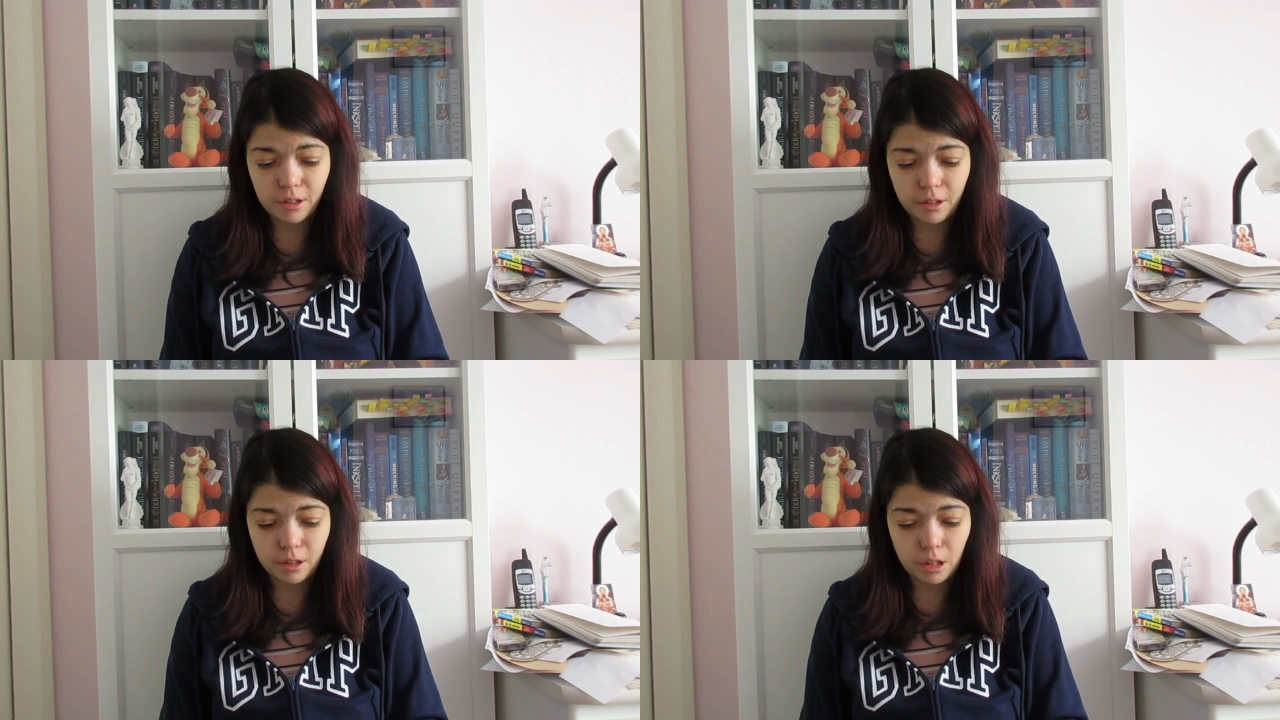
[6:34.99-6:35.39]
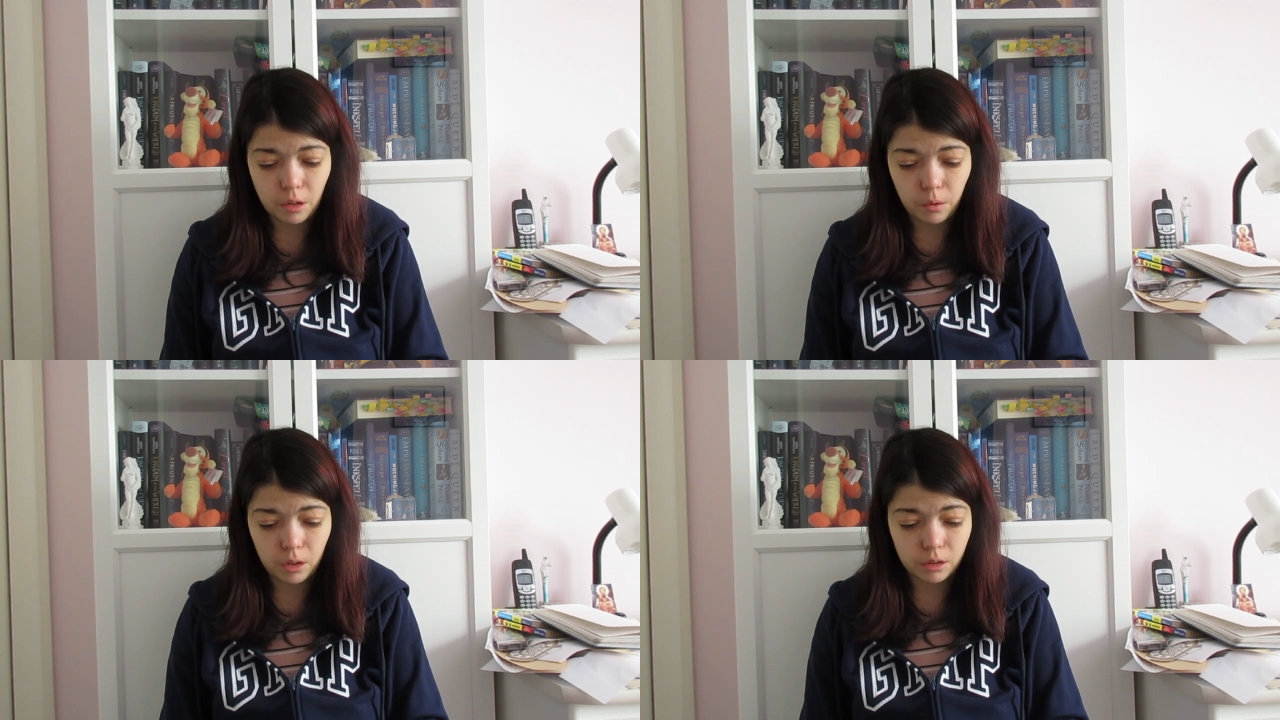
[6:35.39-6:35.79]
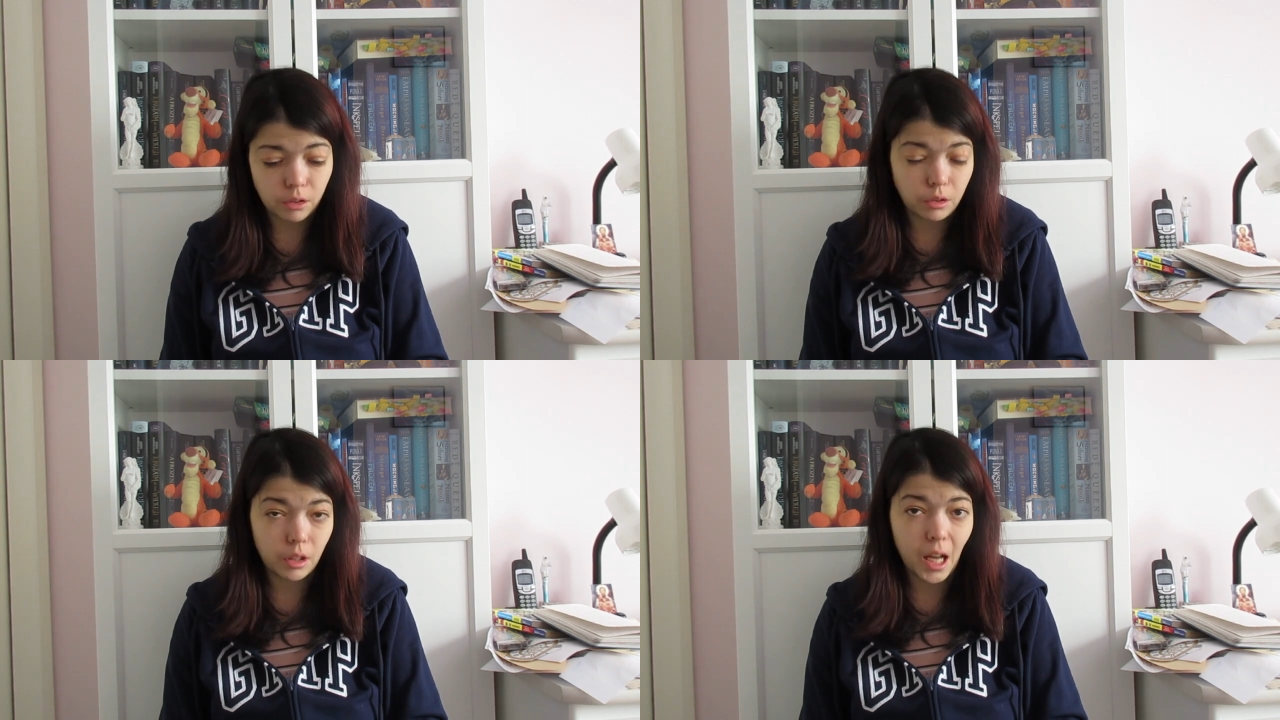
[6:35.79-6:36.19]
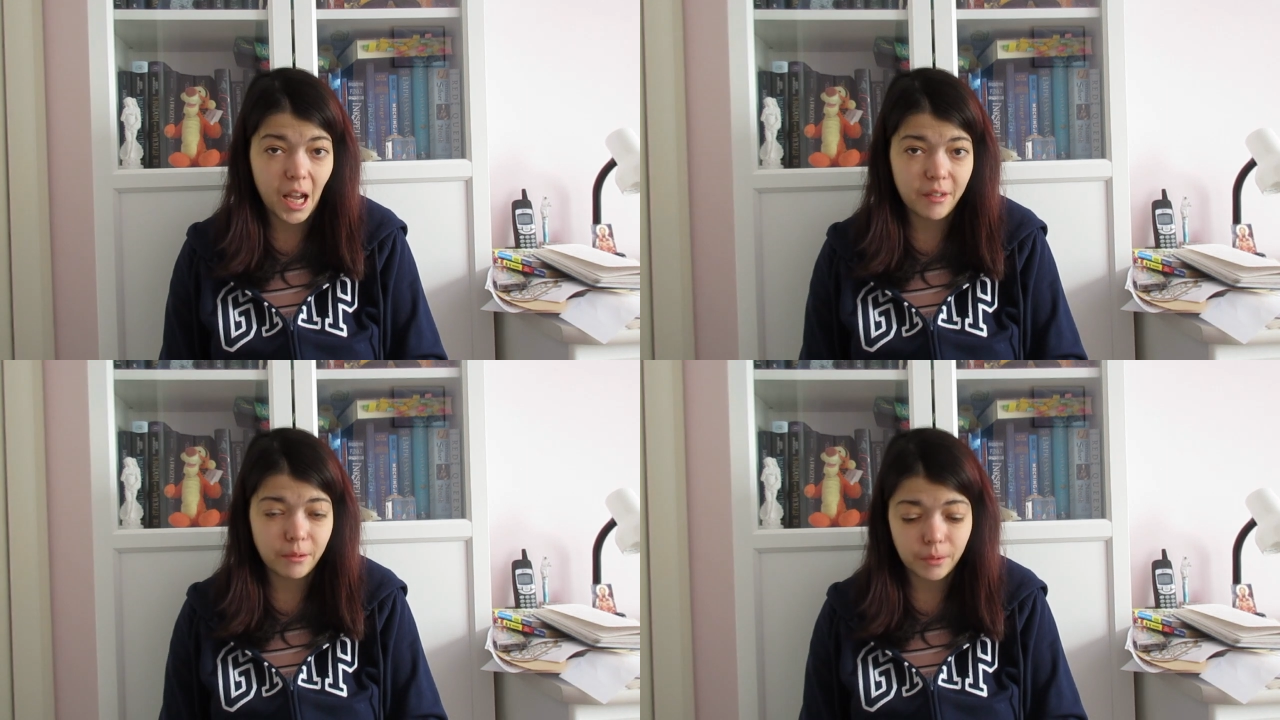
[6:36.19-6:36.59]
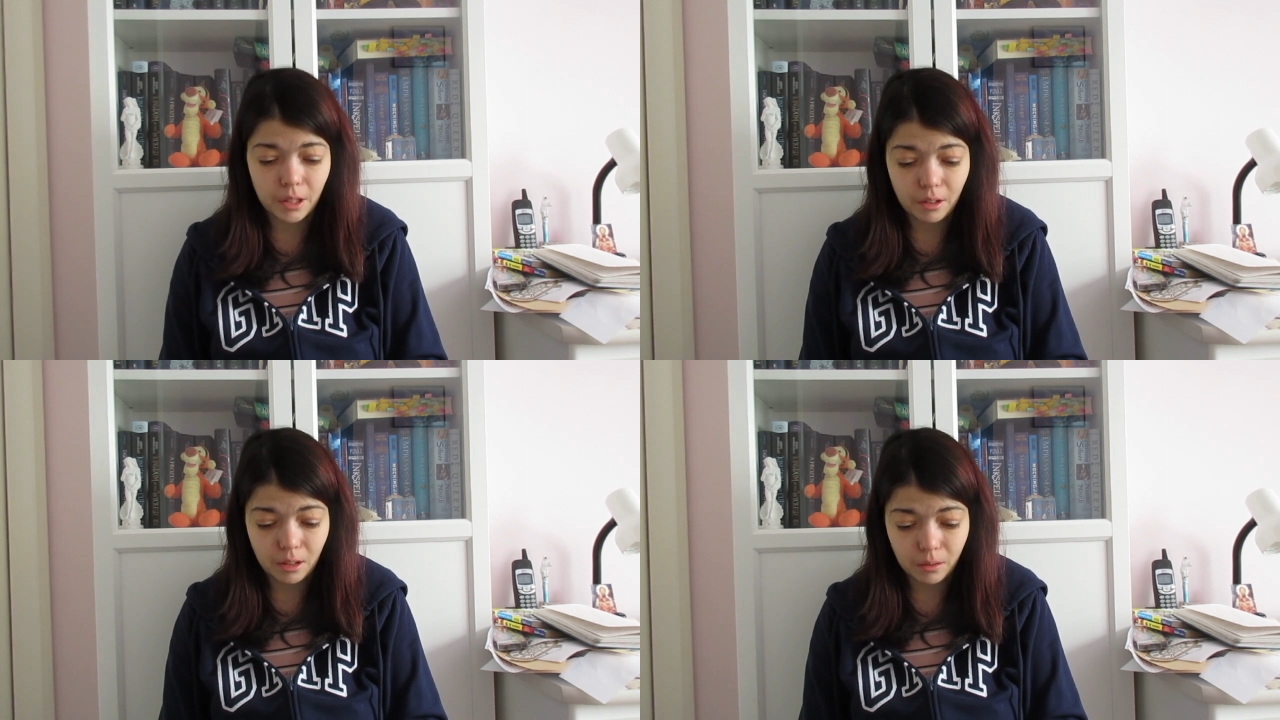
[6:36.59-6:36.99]
in the sequel to The Iron
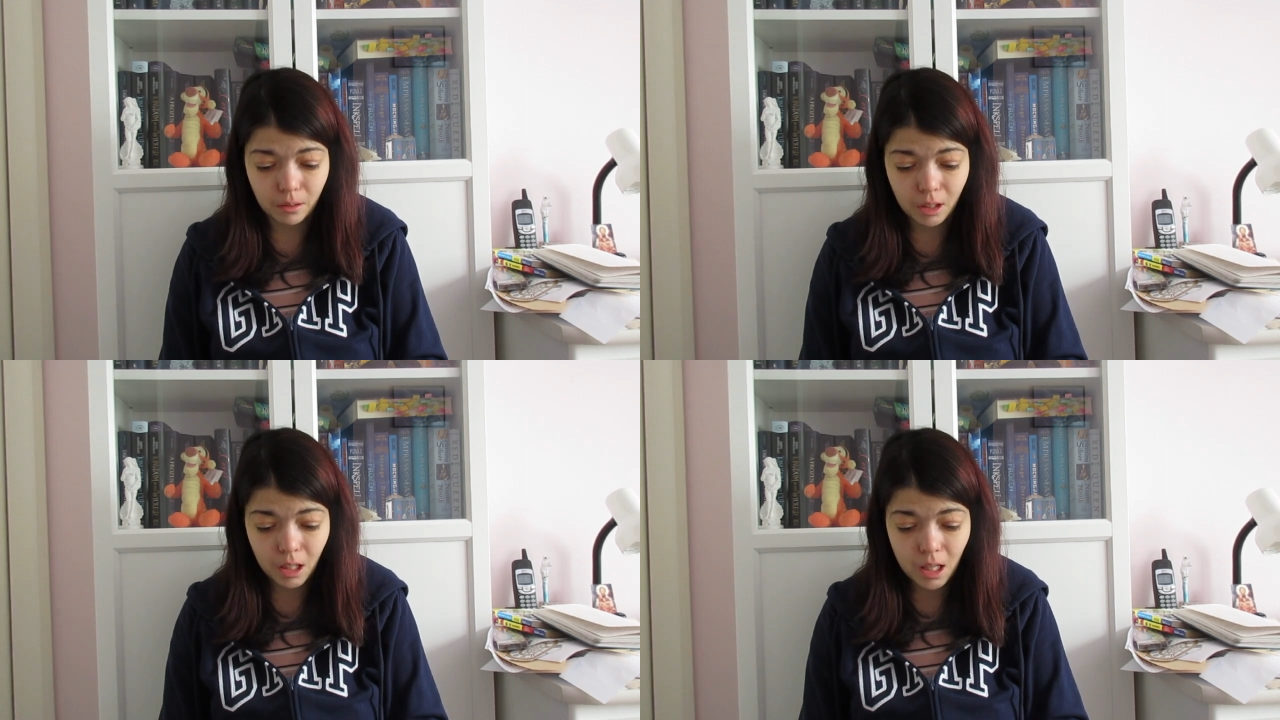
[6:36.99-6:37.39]
Widow,